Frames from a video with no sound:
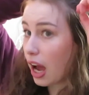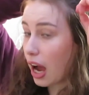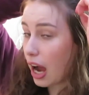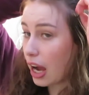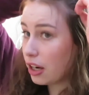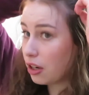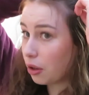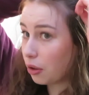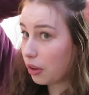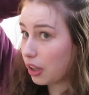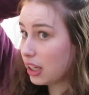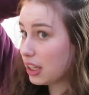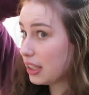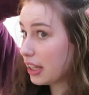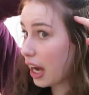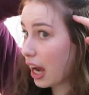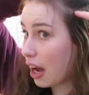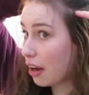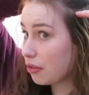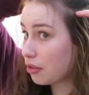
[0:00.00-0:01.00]
I don't like
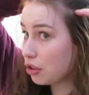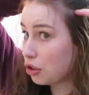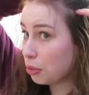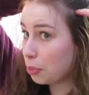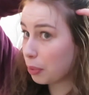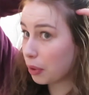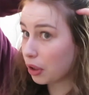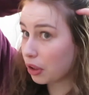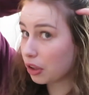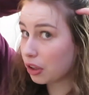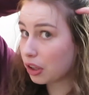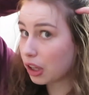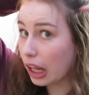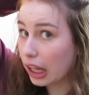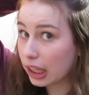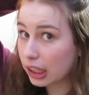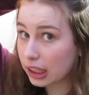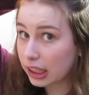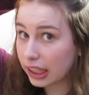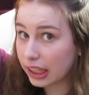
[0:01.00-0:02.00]
to have super
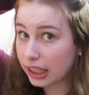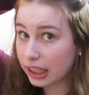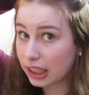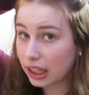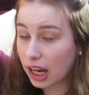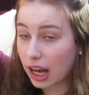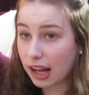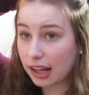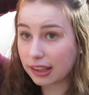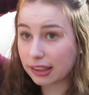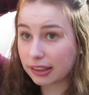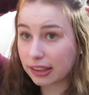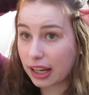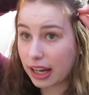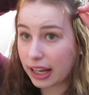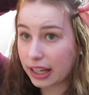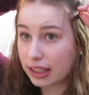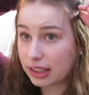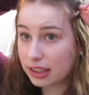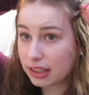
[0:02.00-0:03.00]
clean cut
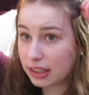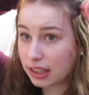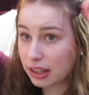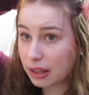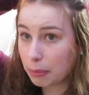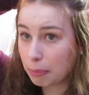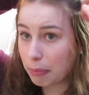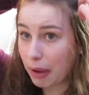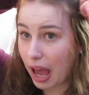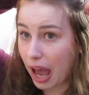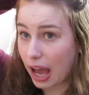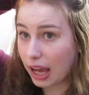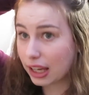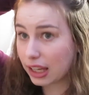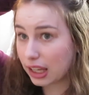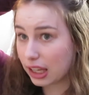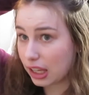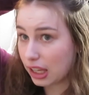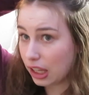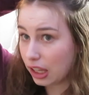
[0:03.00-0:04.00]
lines to the back
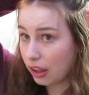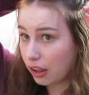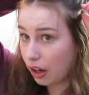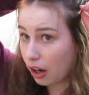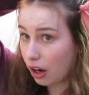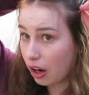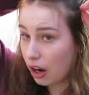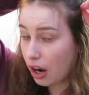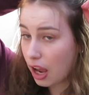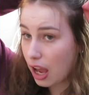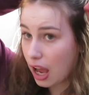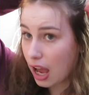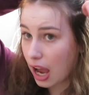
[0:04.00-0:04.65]
either.